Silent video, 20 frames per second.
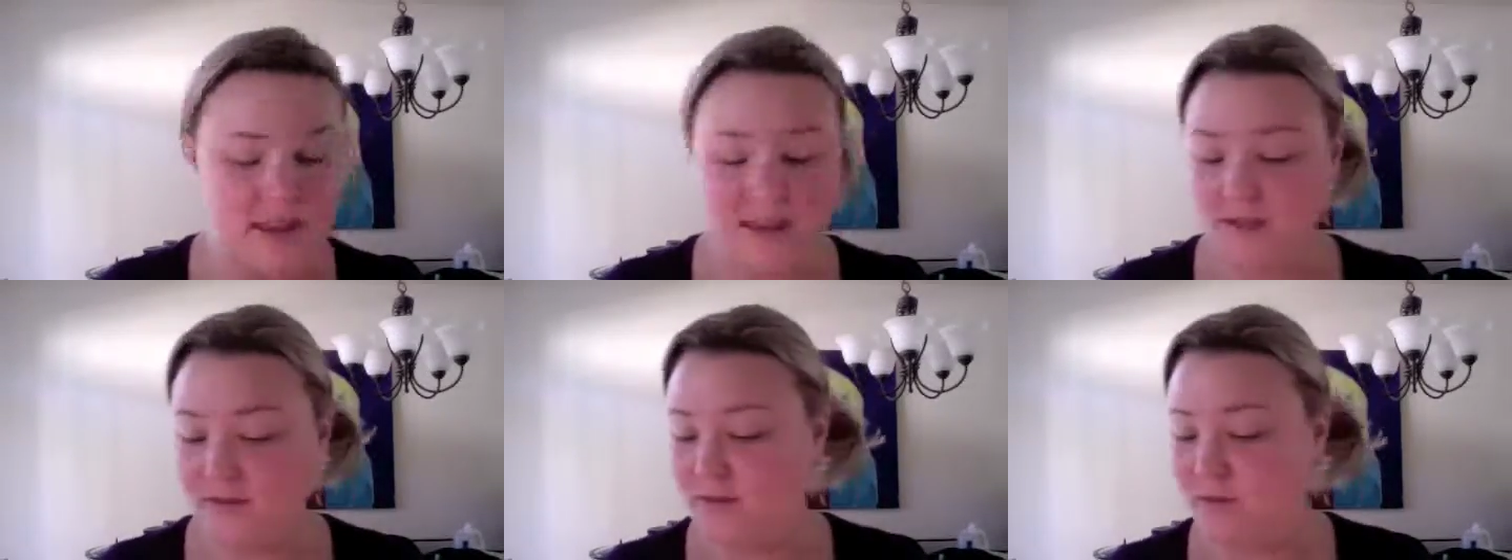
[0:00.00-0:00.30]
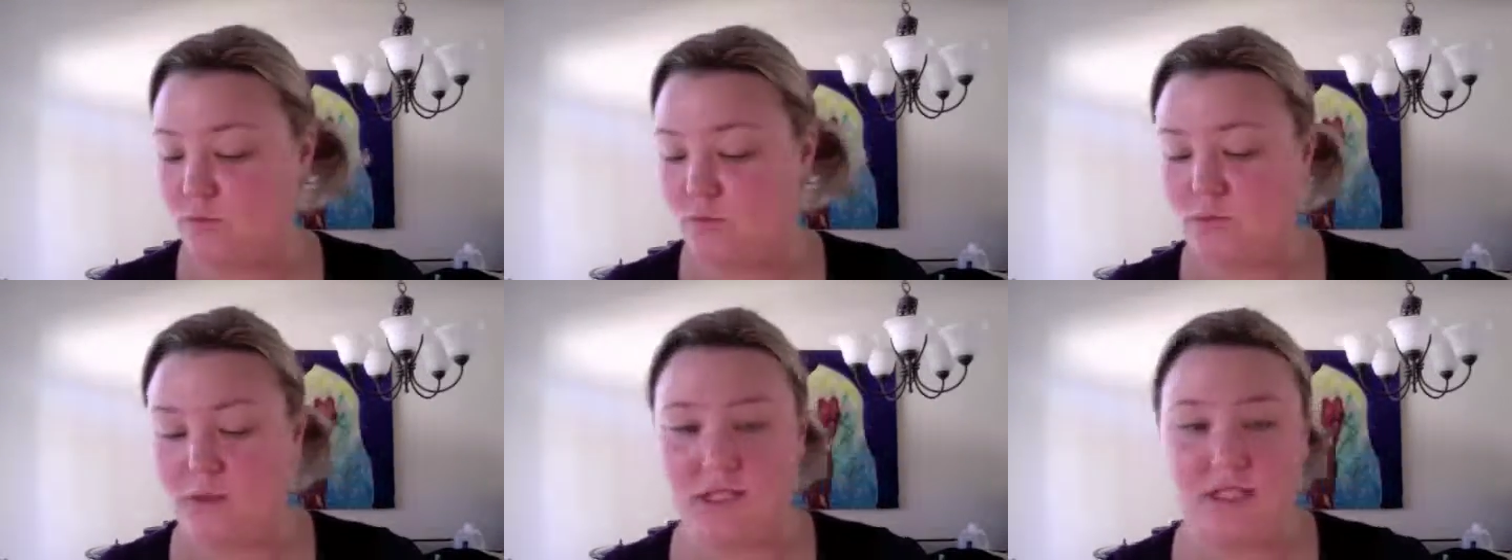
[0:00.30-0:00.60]
They have
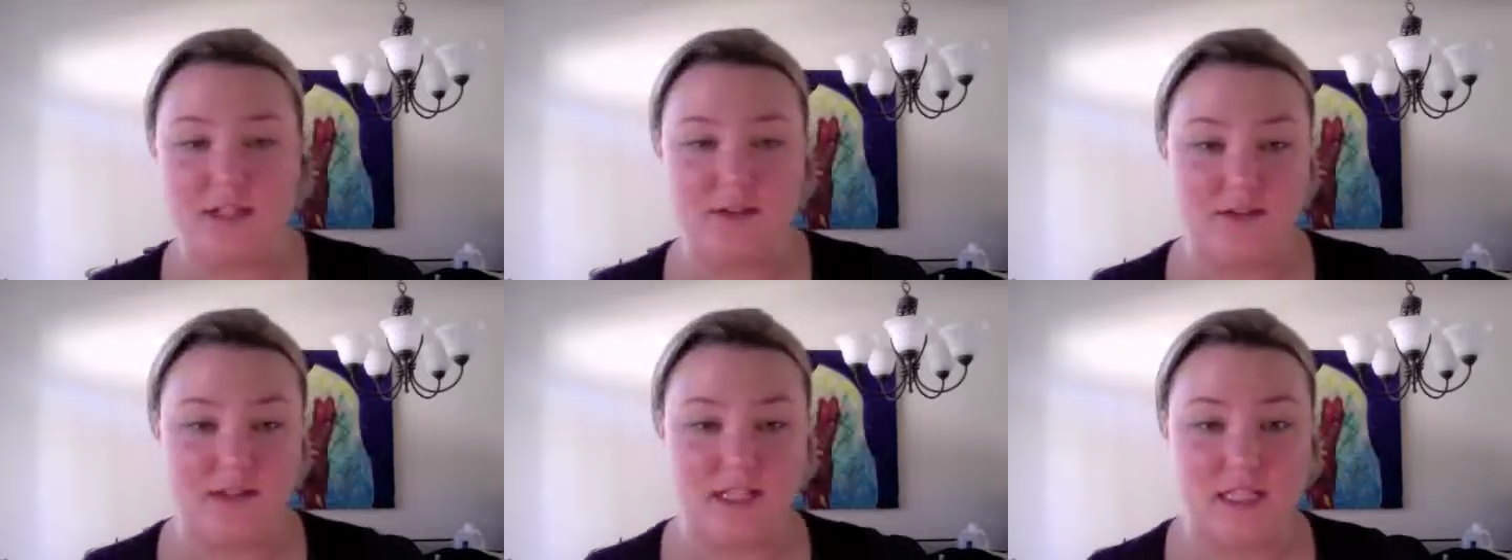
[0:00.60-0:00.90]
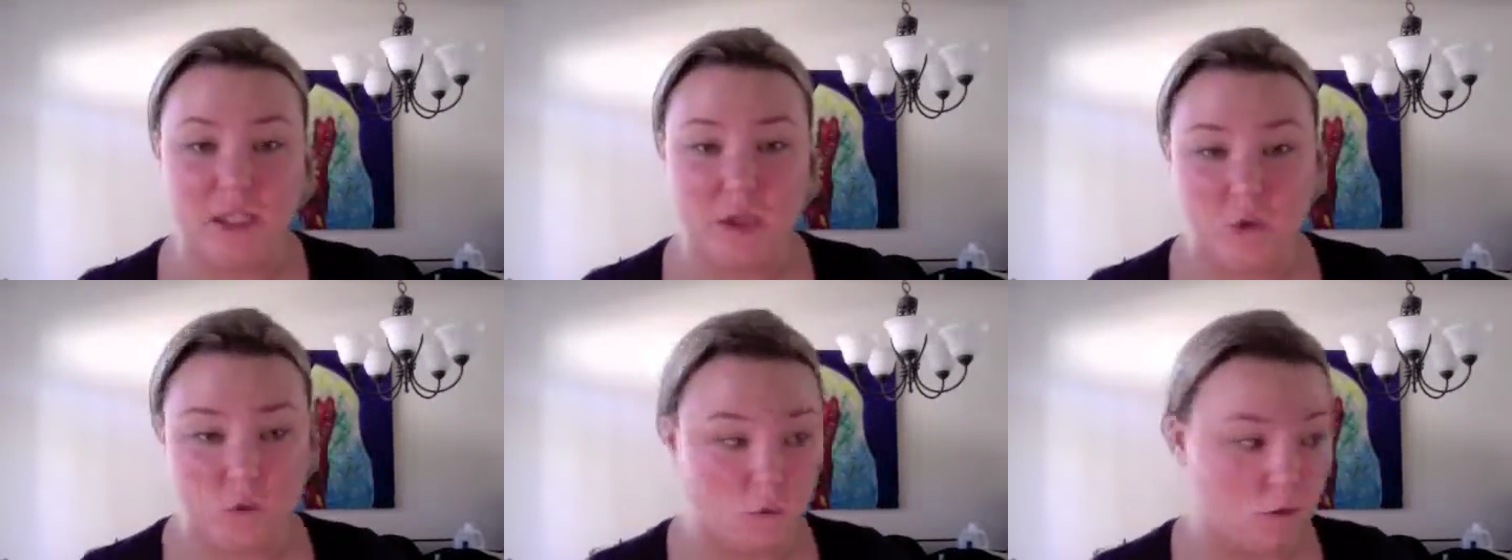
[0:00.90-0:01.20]
some really,
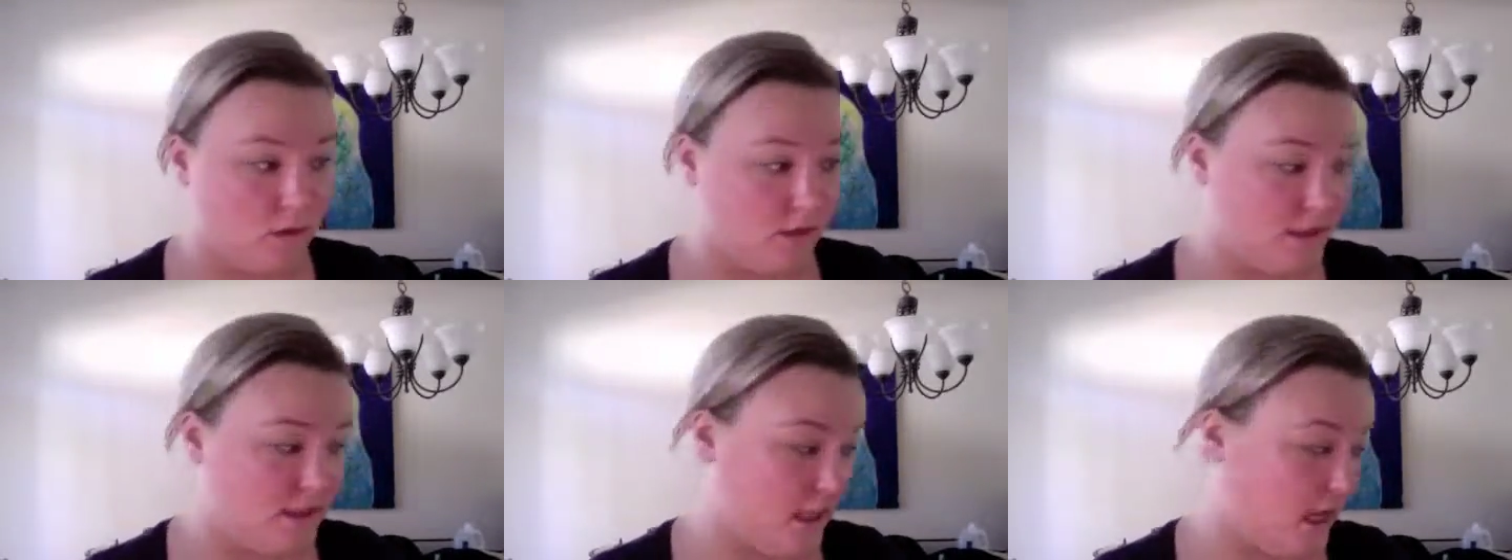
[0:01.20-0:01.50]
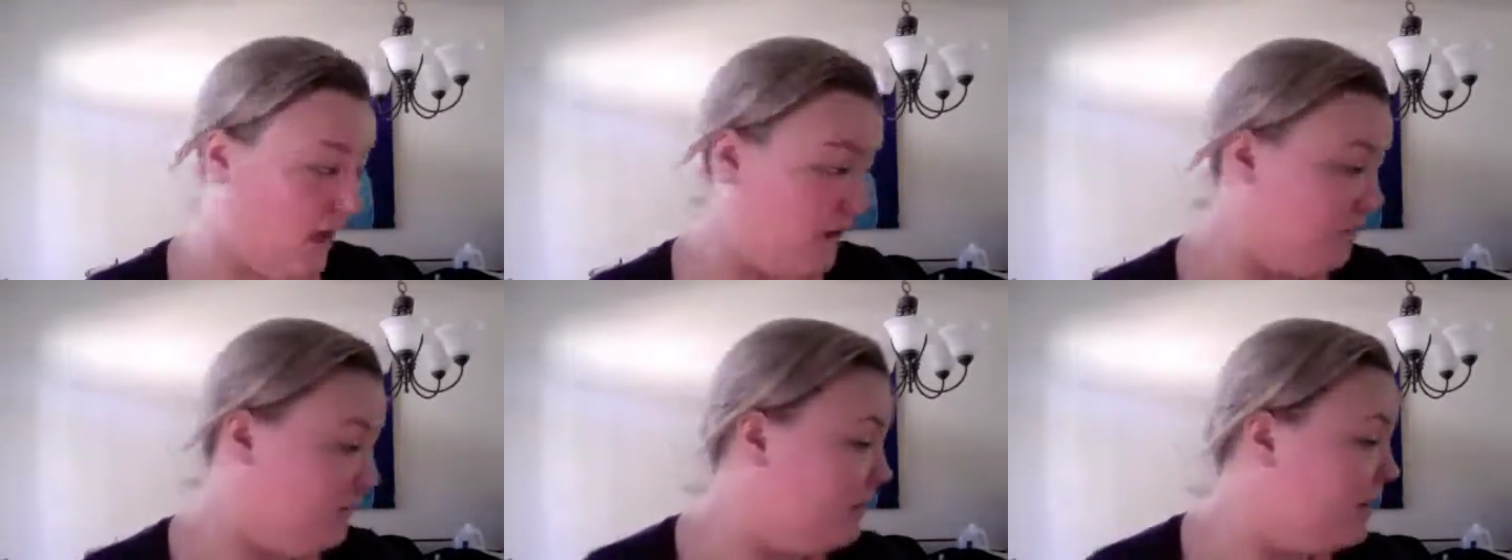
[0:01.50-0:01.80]
really cool
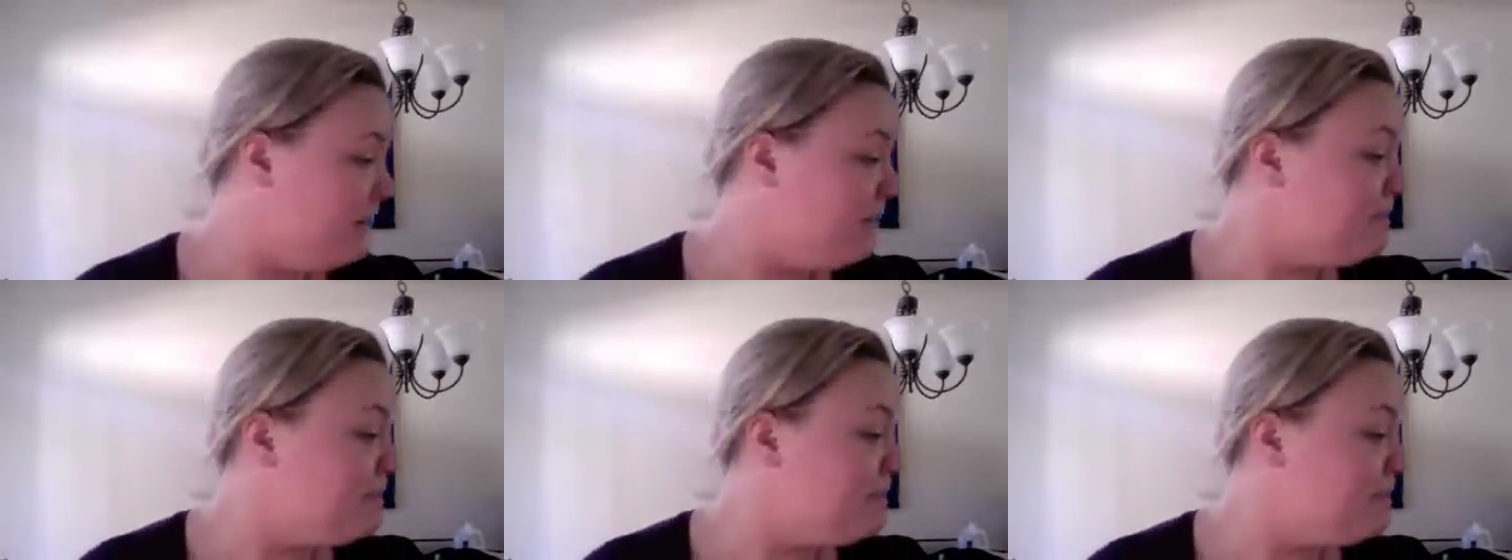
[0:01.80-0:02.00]
stuff.